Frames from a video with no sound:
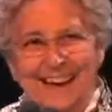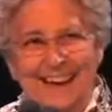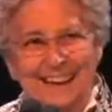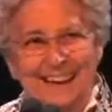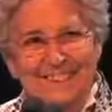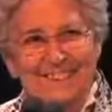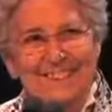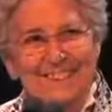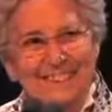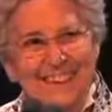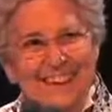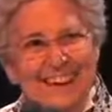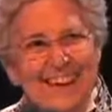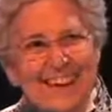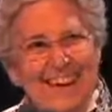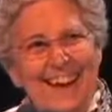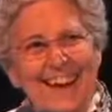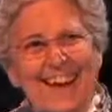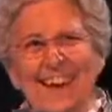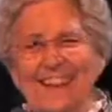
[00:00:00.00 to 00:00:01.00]
else
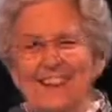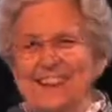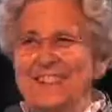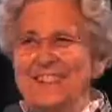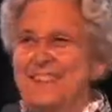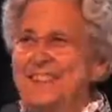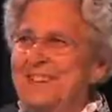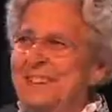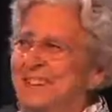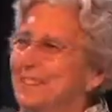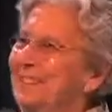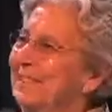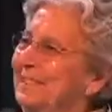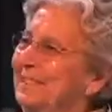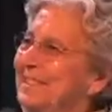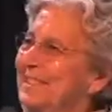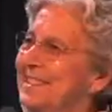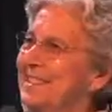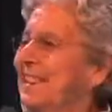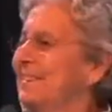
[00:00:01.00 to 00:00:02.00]
because I just
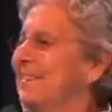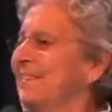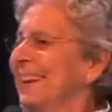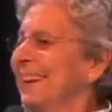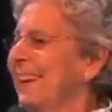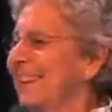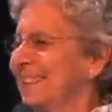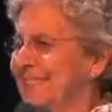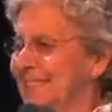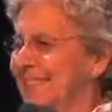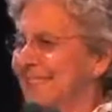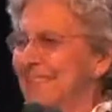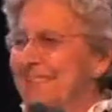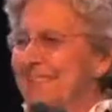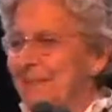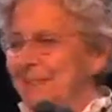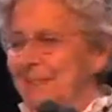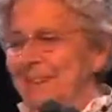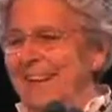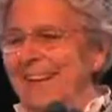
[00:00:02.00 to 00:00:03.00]
invite everybody to come. You
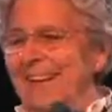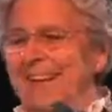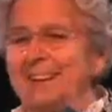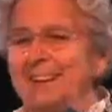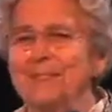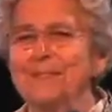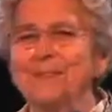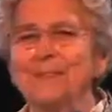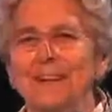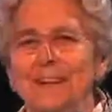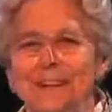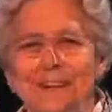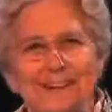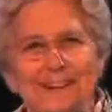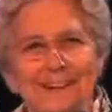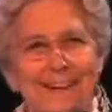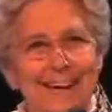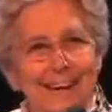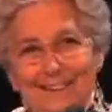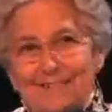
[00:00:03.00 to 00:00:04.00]
should come. And if
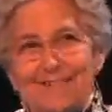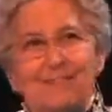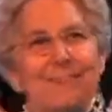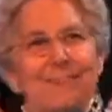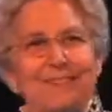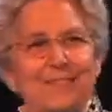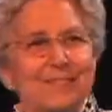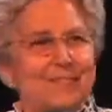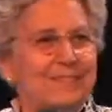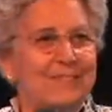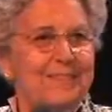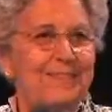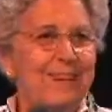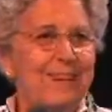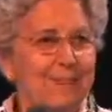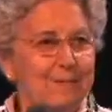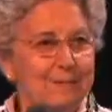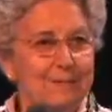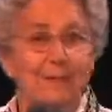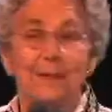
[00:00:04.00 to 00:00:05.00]
you come,
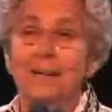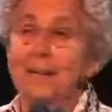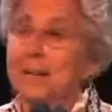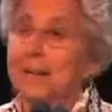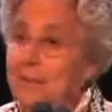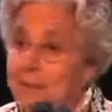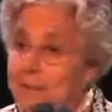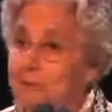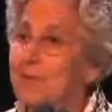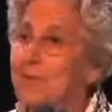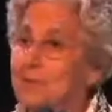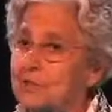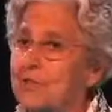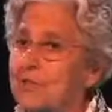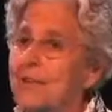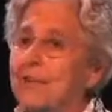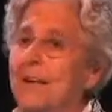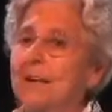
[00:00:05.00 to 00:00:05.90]
come visit me in The Hague.